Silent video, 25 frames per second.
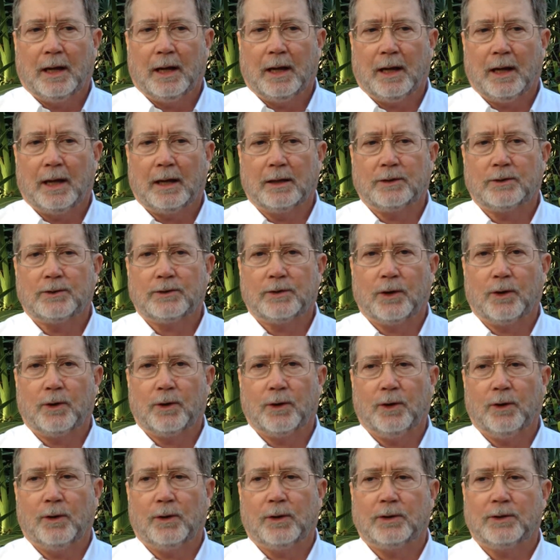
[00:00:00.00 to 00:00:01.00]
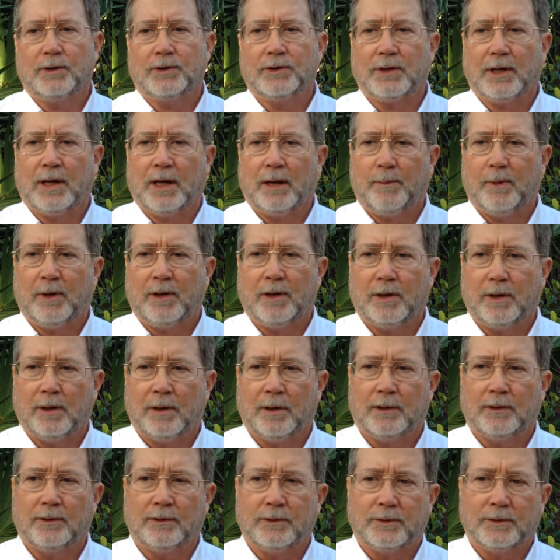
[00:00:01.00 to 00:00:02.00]
and so you could say
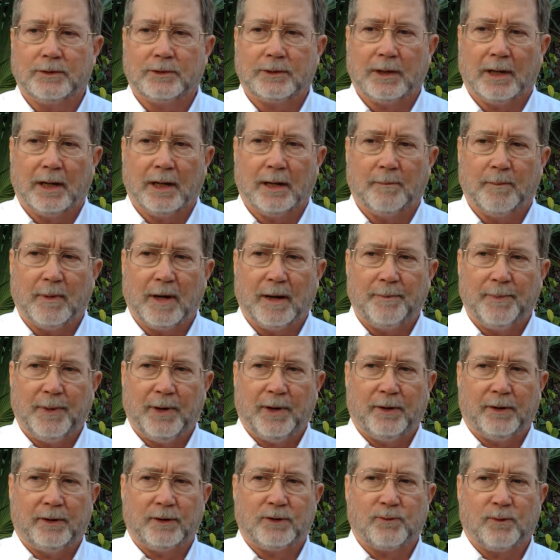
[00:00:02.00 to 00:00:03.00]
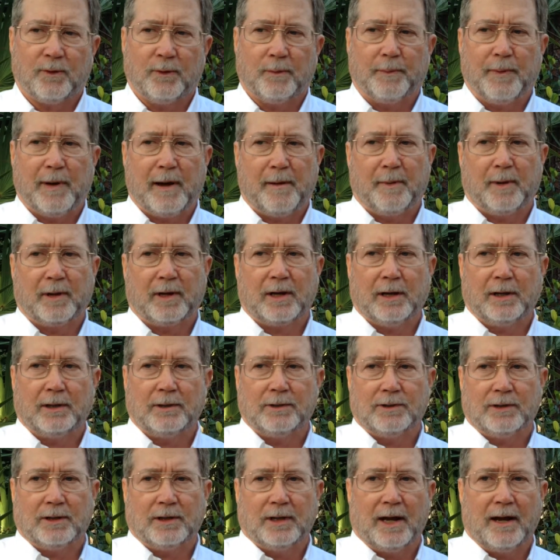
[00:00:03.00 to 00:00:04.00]
because my parents were
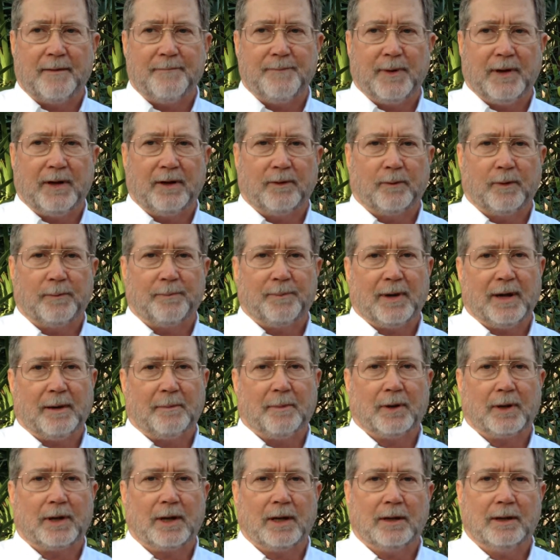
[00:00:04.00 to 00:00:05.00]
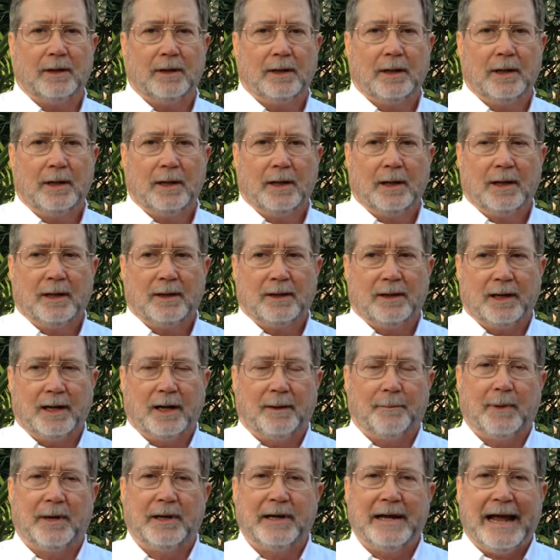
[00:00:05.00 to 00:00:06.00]
Republicans and I've been a Republican, that
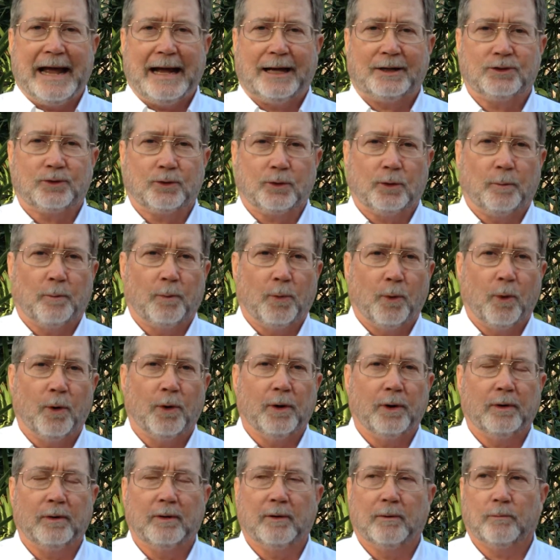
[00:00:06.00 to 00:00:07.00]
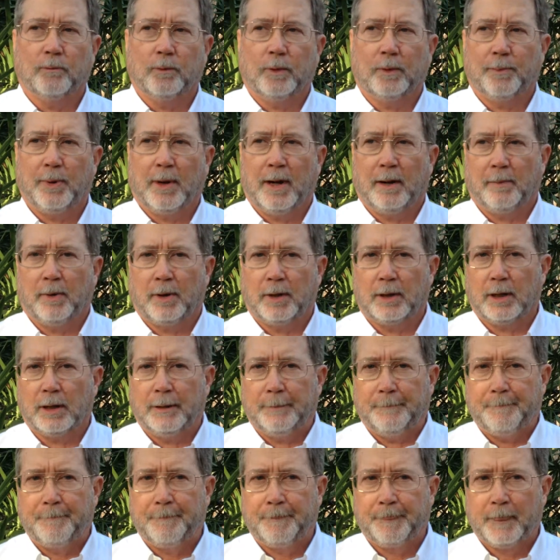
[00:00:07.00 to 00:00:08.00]
I'm a natural-born Republican.
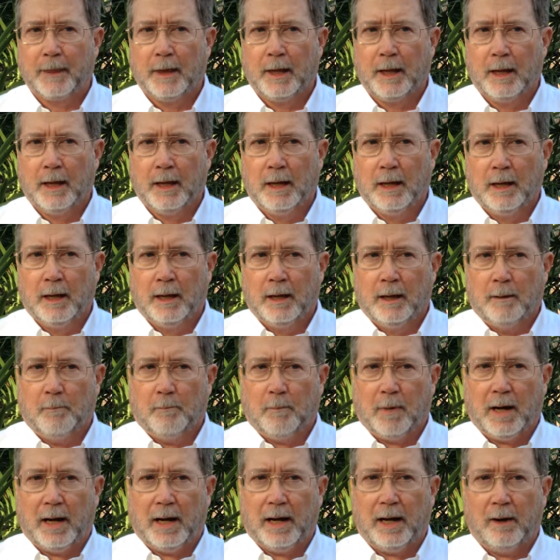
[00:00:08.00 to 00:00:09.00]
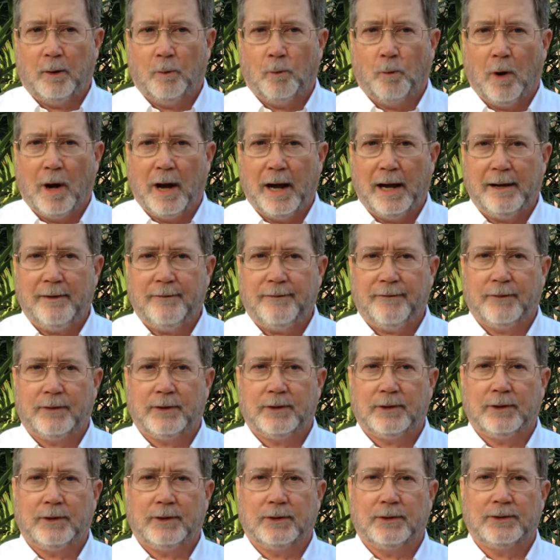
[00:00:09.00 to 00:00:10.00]
My wife
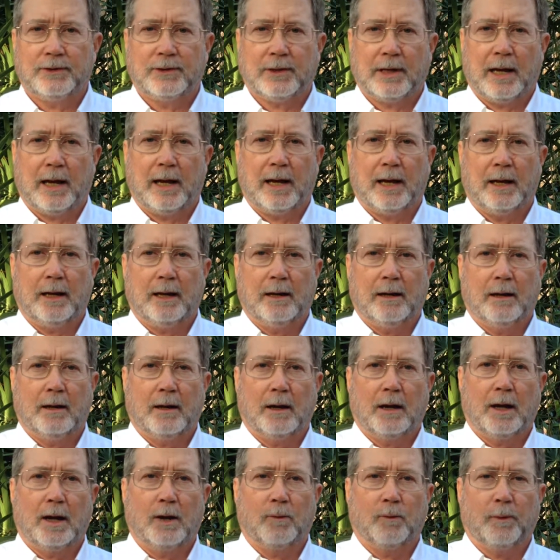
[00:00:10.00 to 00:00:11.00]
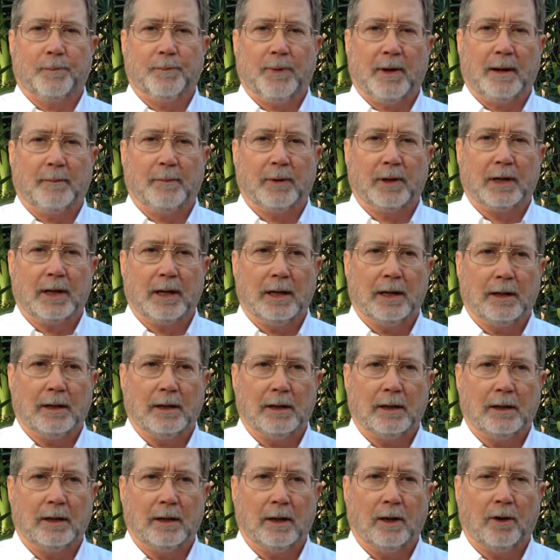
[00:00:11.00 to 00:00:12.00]
is a Republican,
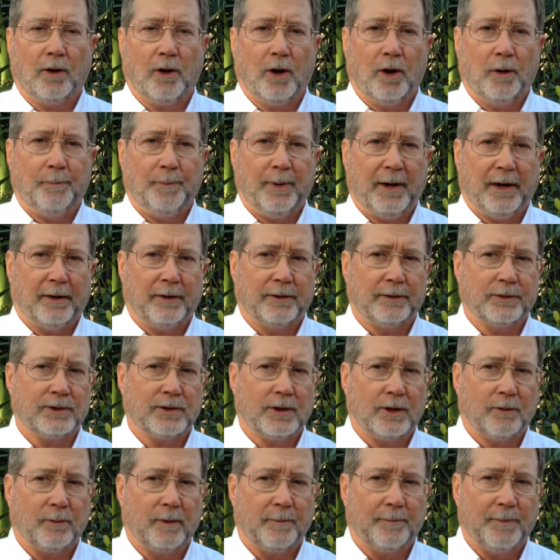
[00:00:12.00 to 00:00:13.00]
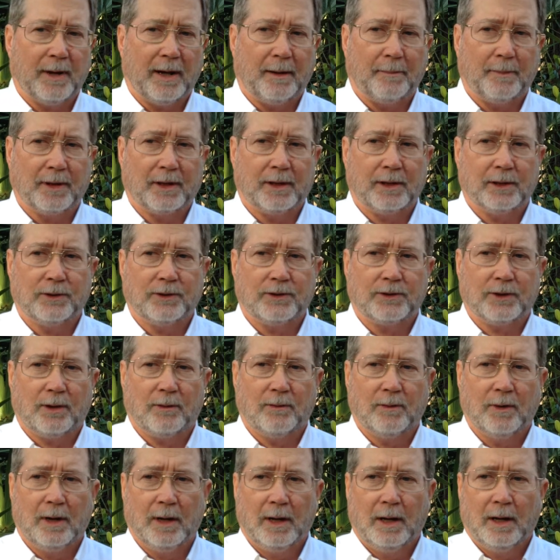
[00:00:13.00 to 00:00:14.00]
and her parents are Republicans, so